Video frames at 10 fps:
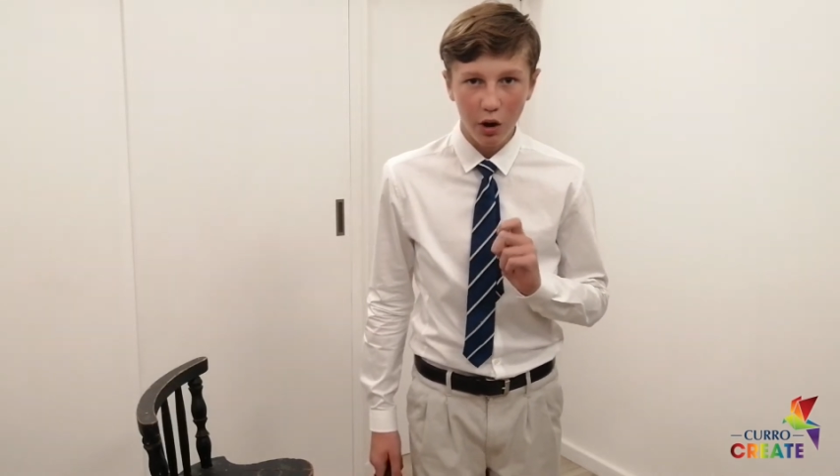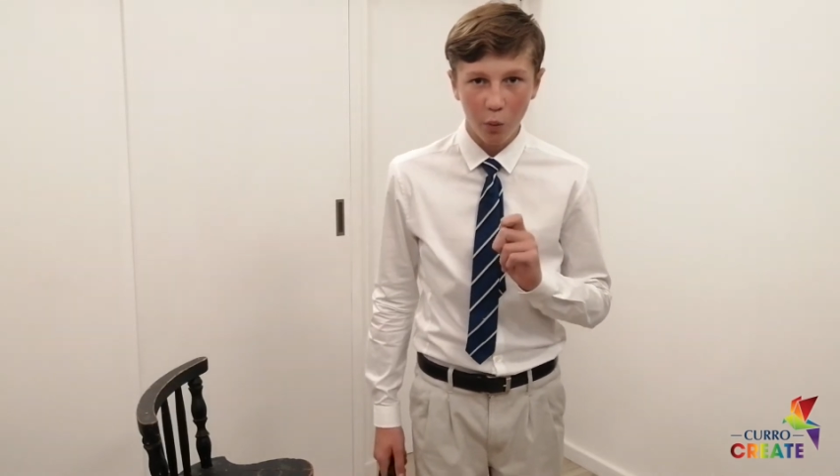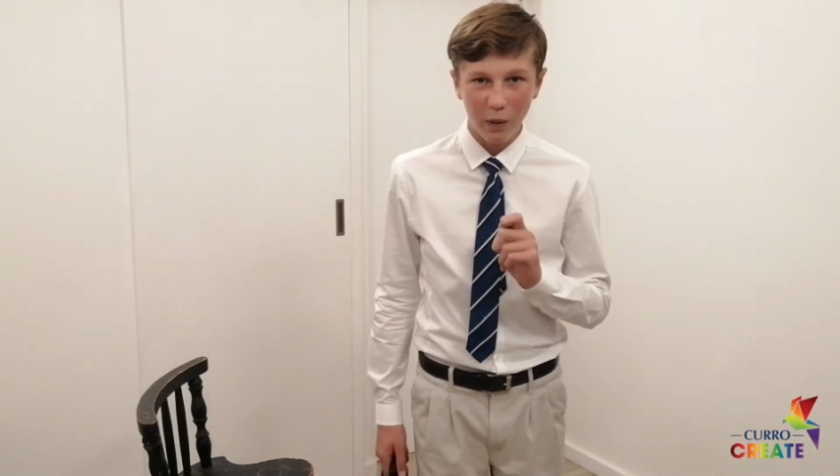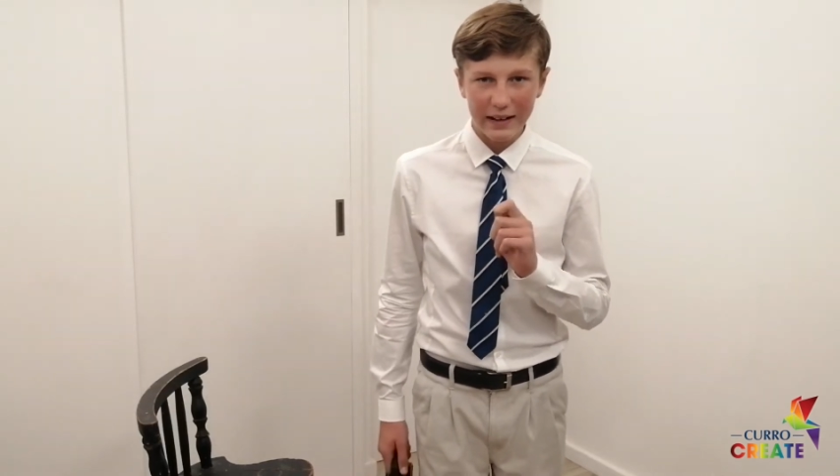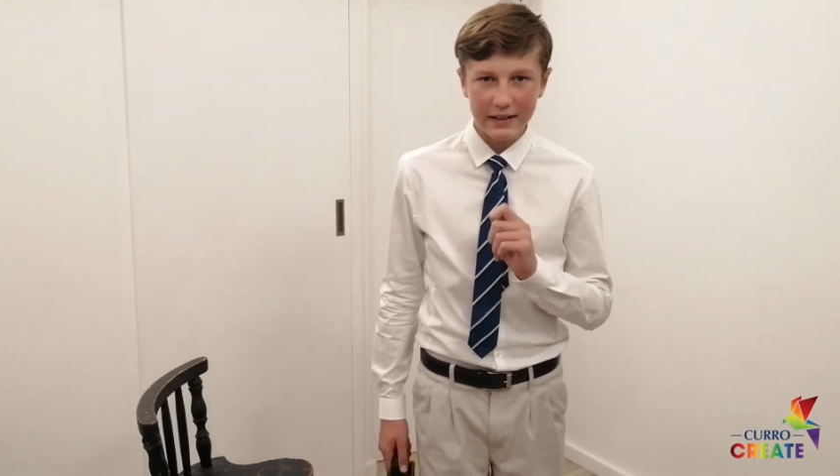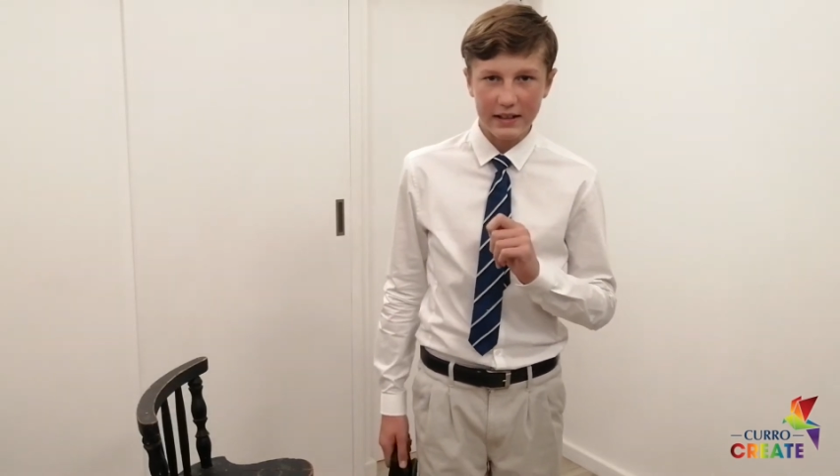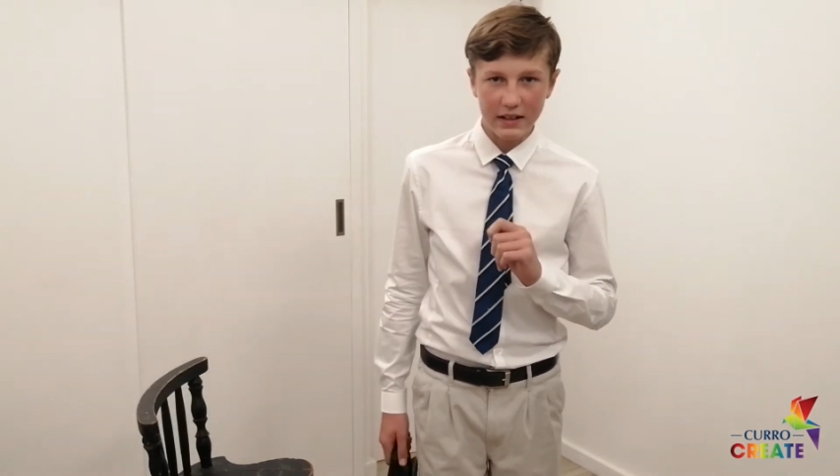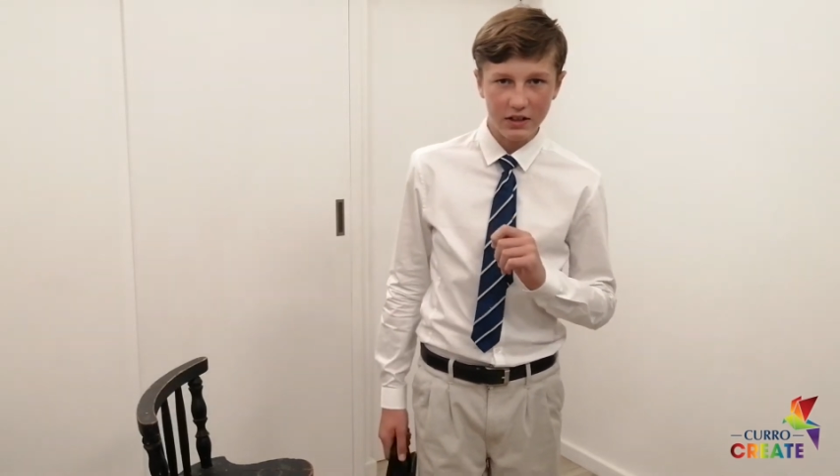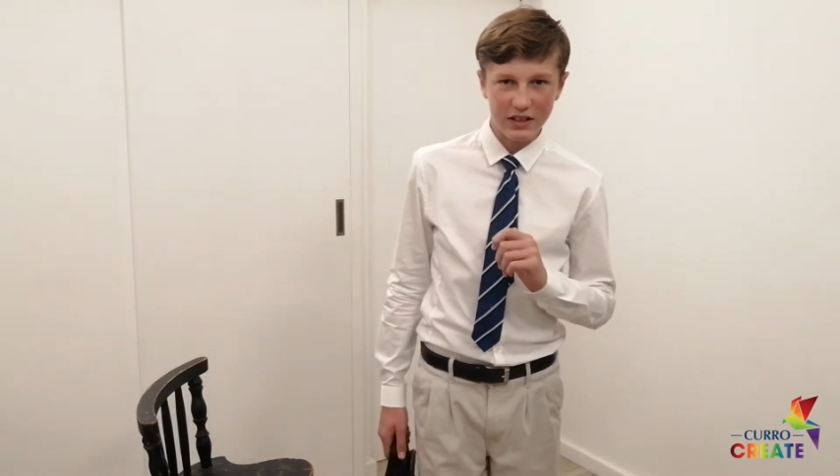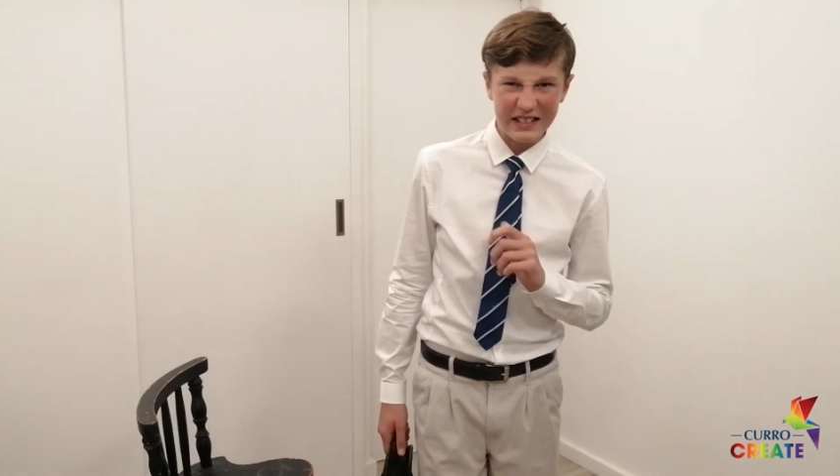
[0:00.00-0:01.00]

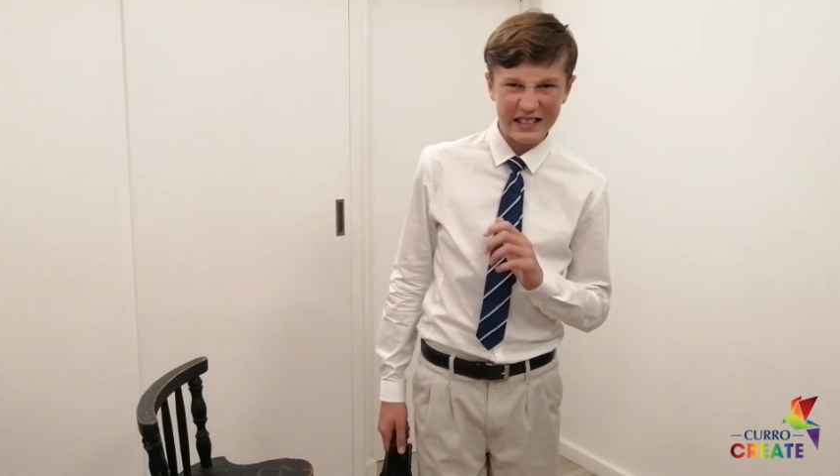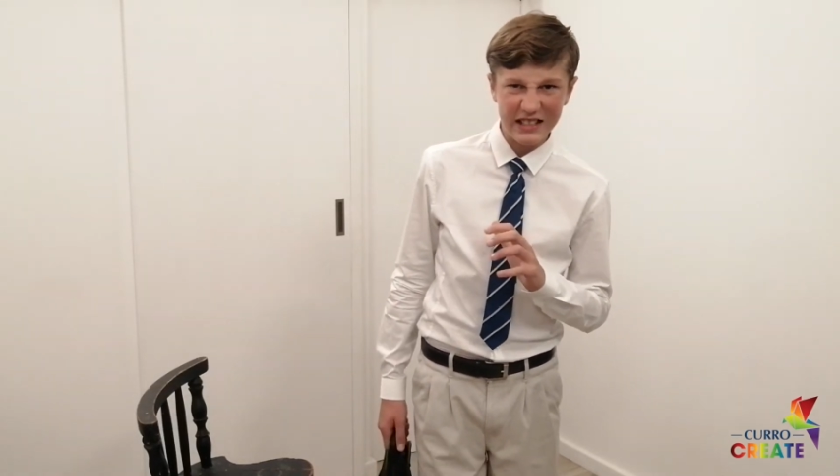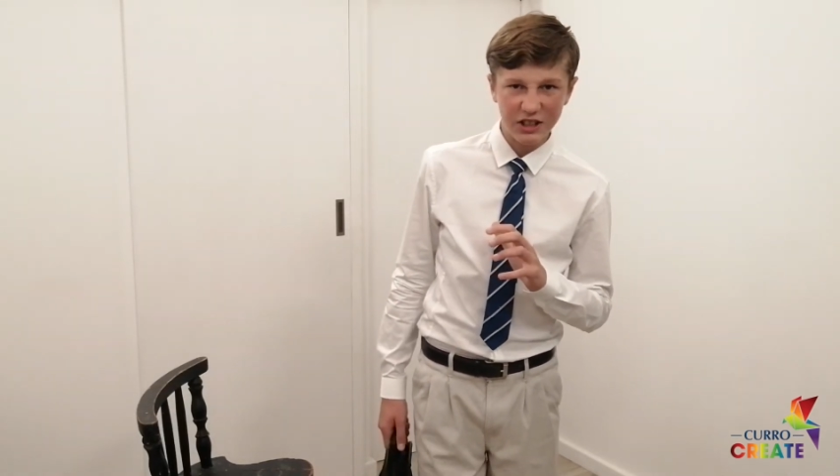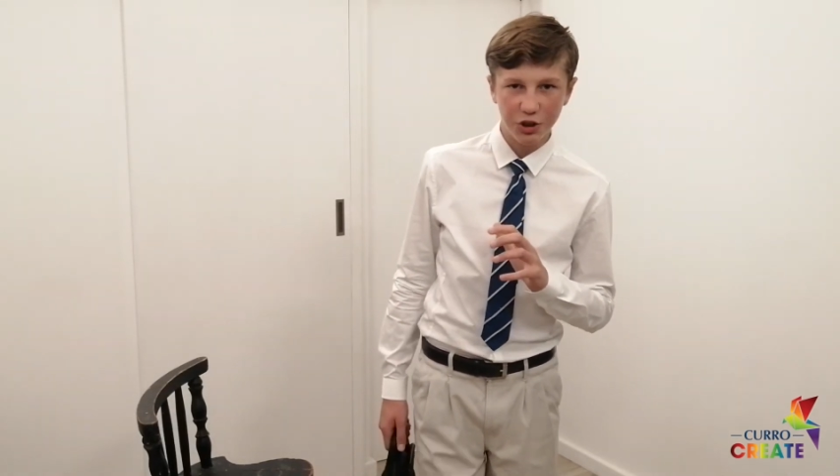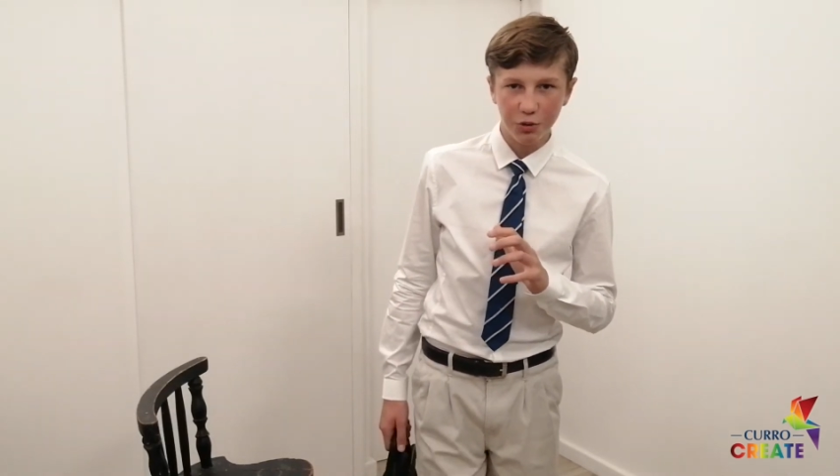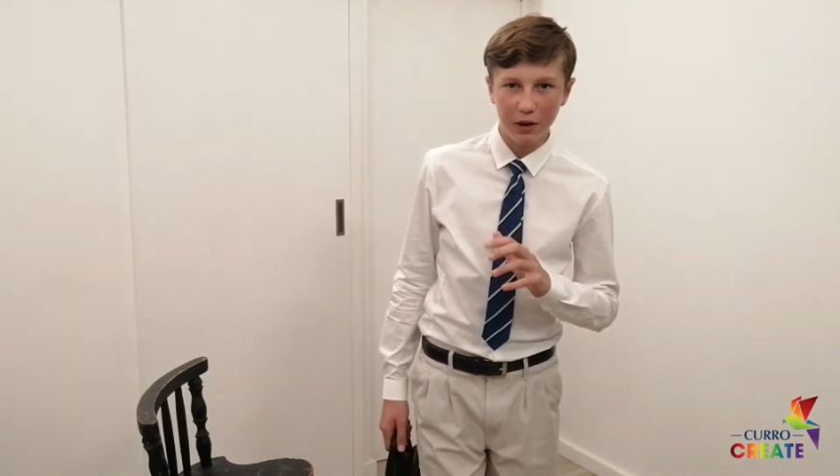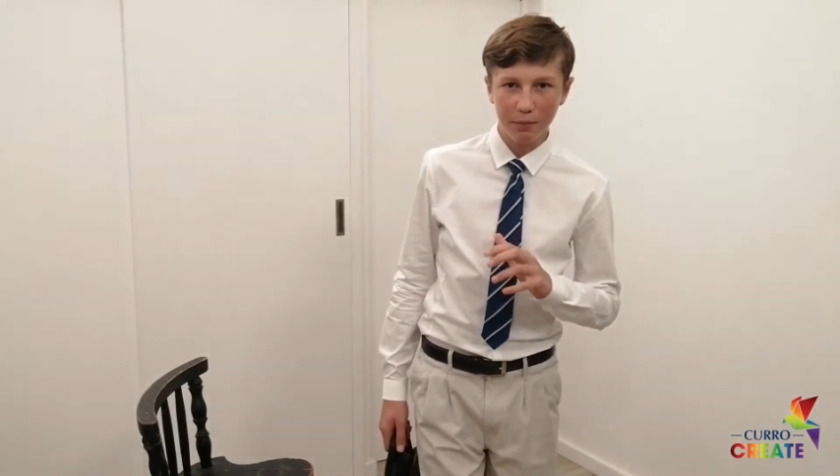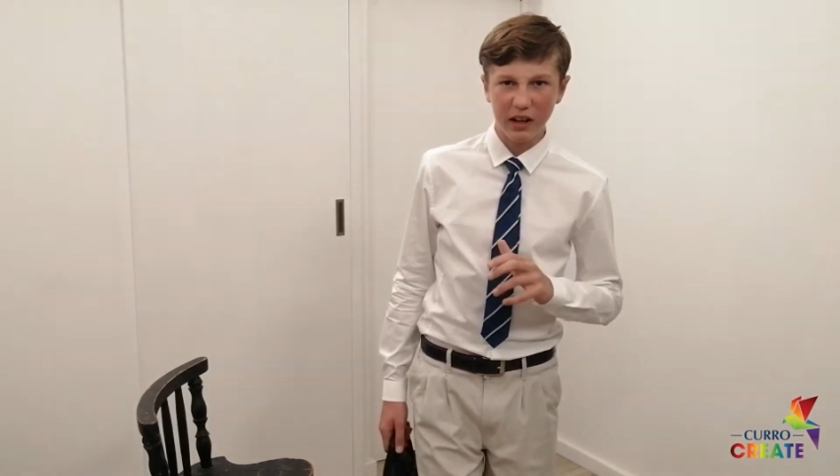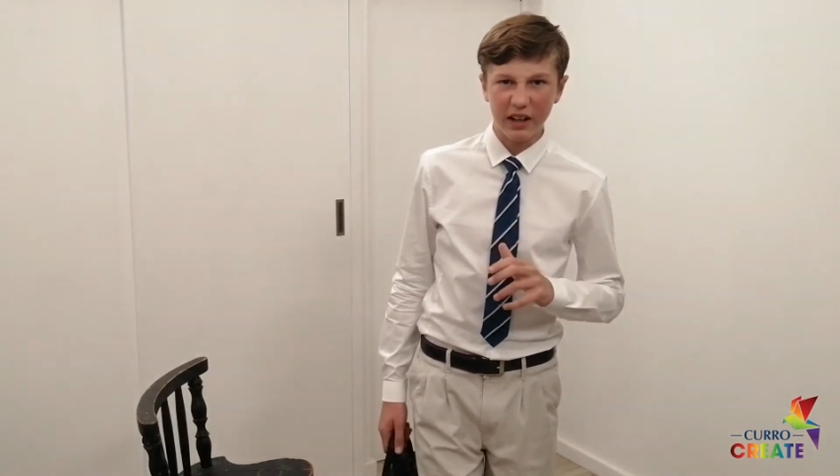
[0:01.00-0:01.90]
waiting to eat you up